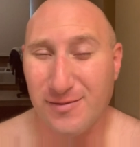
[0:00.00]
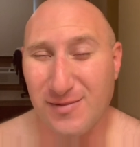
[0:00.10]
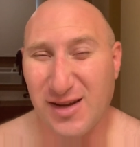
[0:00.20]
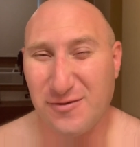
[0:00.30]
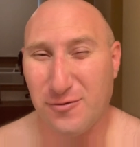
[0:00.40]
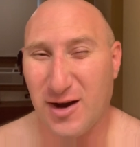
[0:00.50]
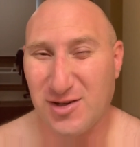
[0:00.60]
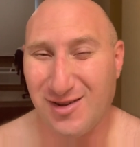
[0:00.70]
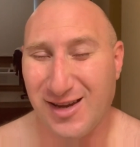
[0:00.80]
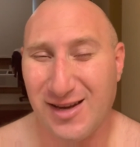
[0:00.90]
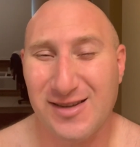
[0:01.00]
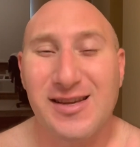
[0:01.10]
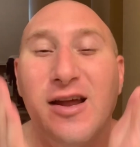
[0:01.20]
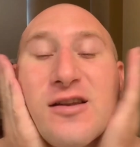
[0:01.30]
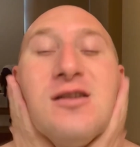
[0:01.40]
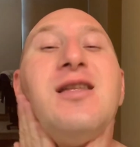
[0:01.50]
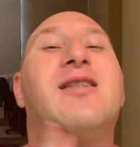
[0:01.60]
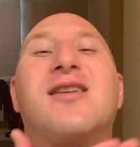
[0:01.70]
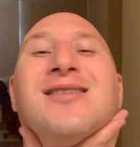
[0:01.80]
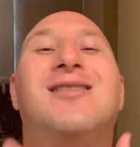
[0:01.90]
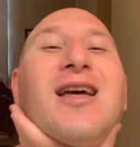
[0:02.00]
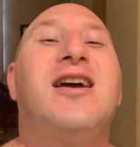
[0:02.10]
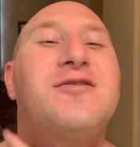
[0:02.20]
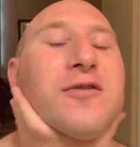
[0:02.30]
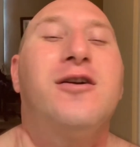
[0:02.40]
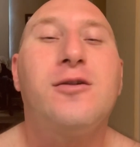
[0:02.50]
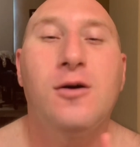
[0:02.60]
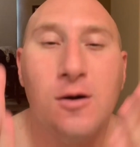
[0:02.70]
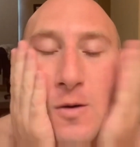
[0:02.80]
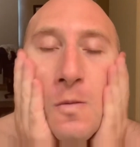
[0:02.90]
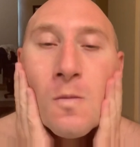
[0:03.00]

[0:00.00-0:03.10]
Nice, fresh, clean scent that doesn't last very long.